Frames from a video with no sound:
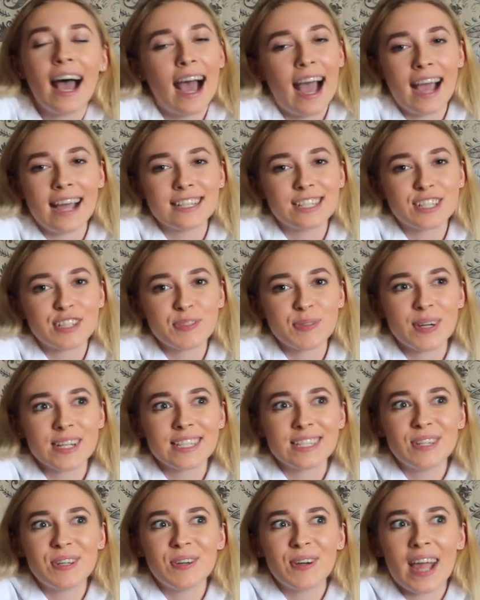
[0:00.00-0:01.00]
I just
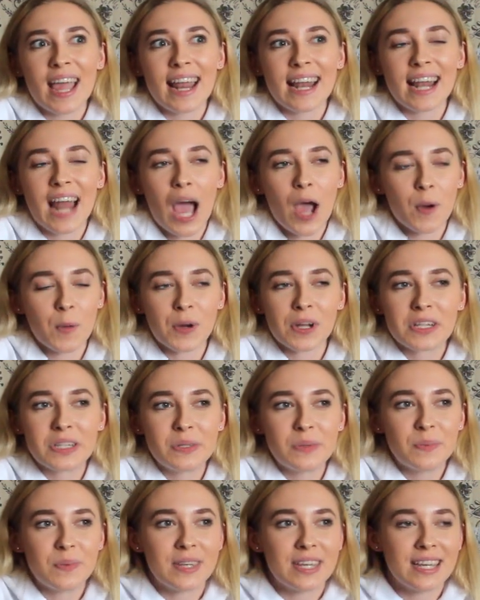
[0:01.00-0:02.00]
want to, and I want
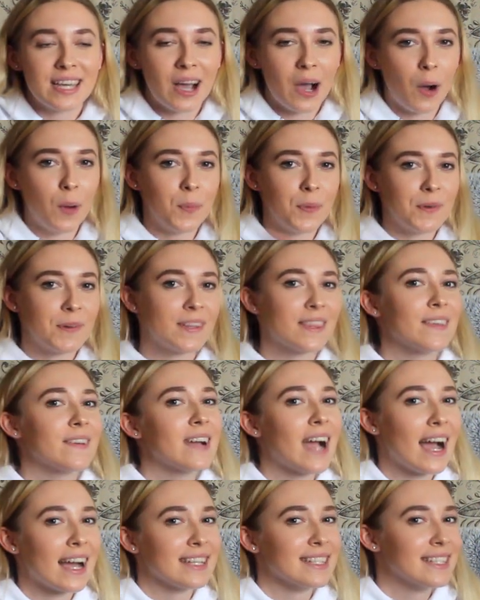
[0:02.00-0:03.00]
to be open with you
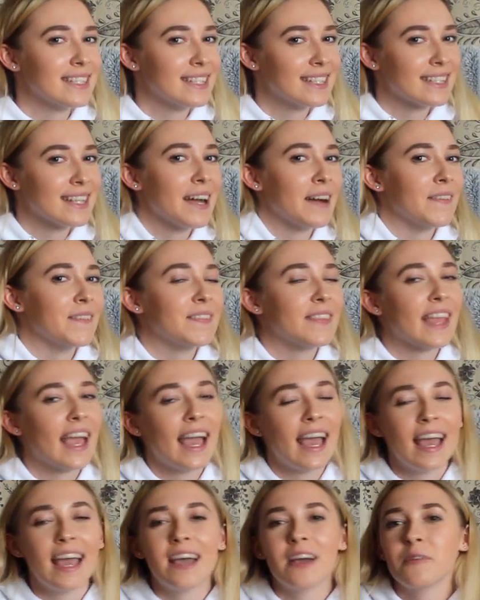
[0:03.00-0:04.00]
guys. So
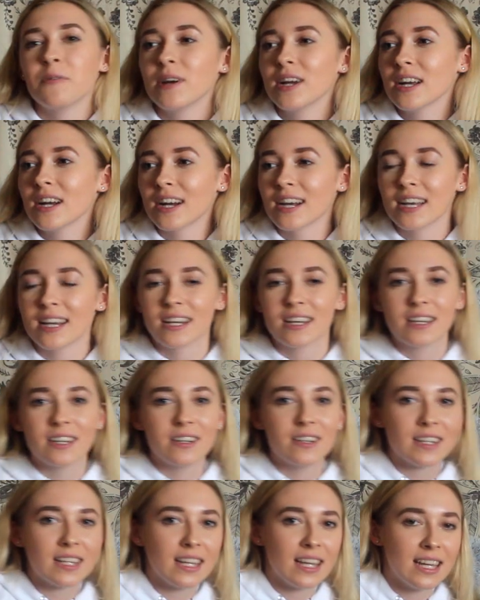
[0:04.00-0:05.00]
we are going to
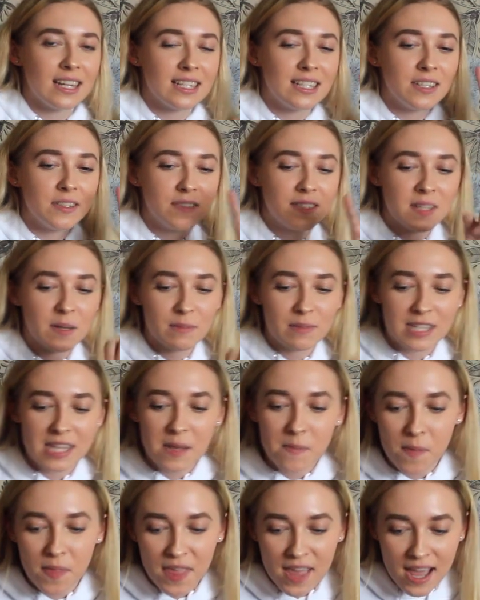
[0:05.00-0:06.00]
go into some
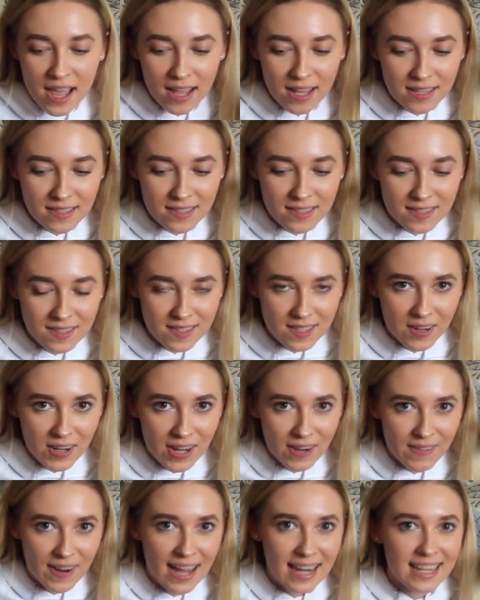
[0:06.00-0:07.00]
deep things, so
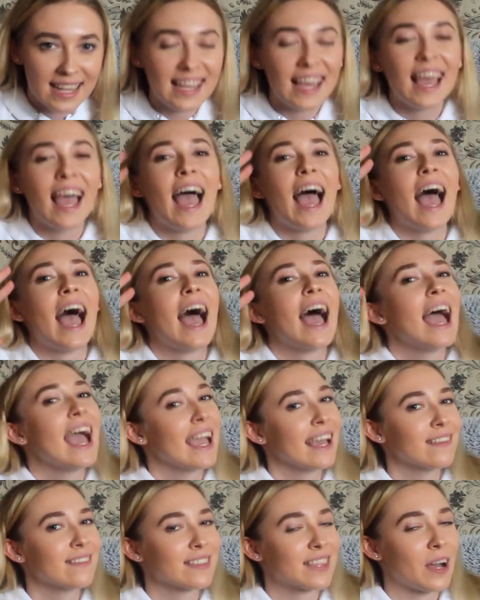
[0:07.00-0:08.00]
get ready,
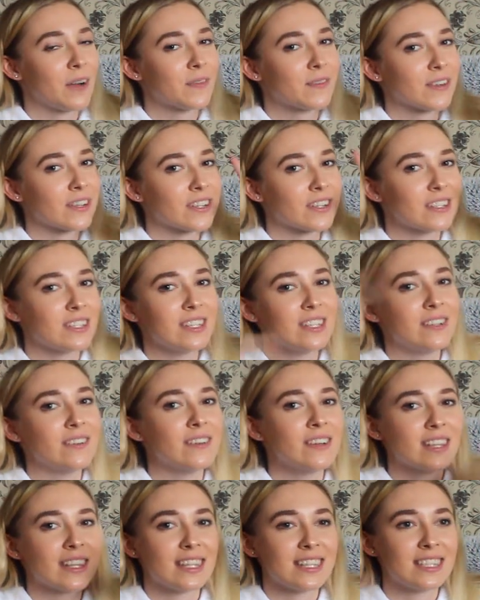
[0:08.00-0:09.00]
and without further
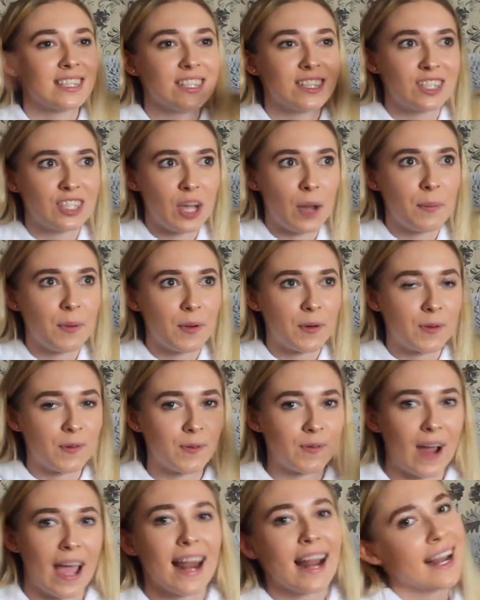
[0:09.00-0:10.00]
ado, let's just jump
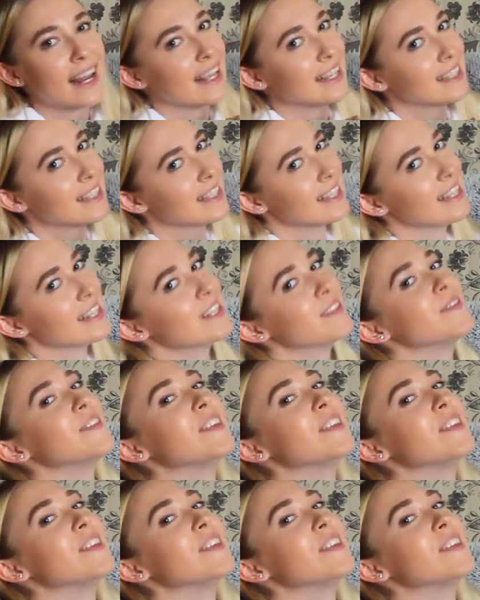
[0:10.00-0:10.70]
right on into this